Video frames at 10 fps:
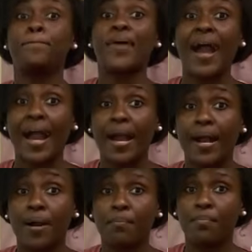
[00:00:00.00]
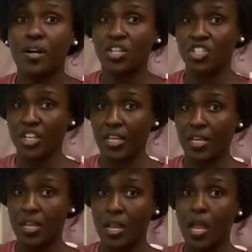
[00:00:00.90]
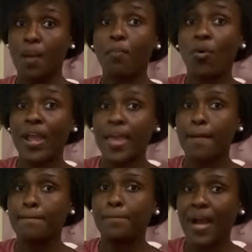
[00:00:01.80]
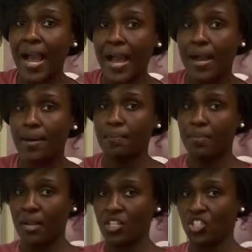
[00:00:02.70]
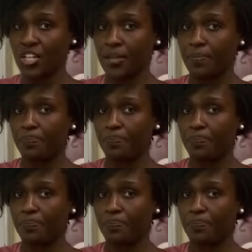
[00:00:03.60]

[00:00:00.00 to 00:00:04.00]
pas manger. Moi pas manger.